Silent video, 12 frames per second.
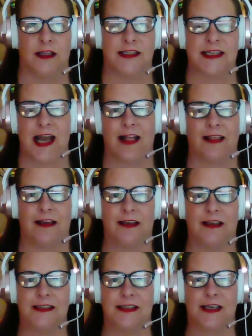It's not,
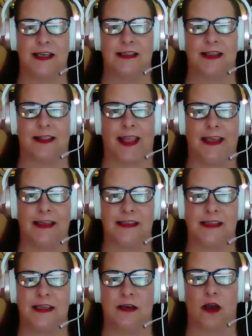is it
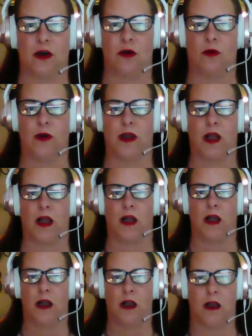Lacey? No.
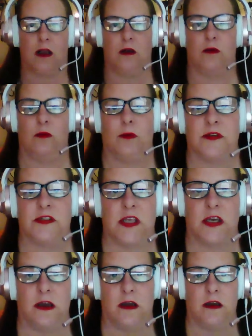What was
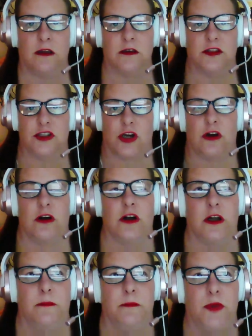the
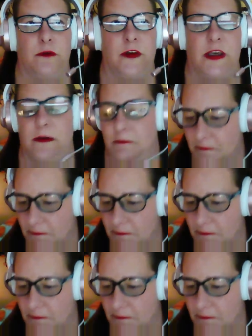dog movie?